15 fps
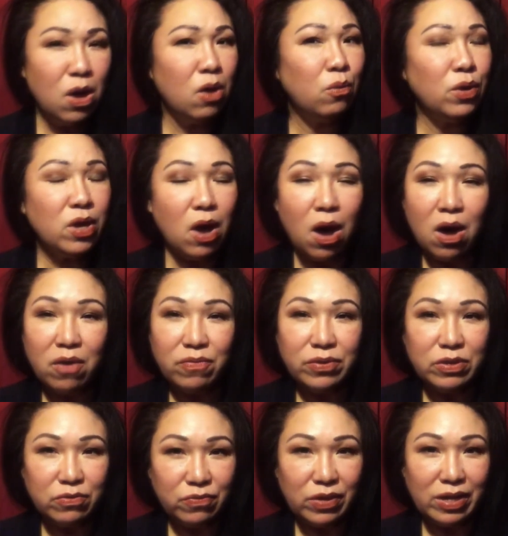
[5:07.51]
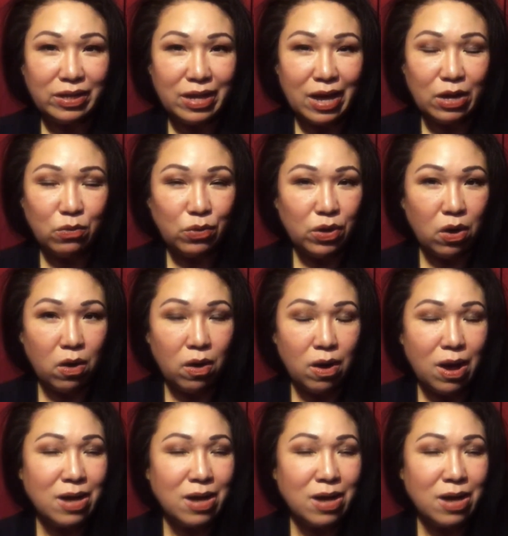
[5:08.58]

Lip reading: we often feel like we are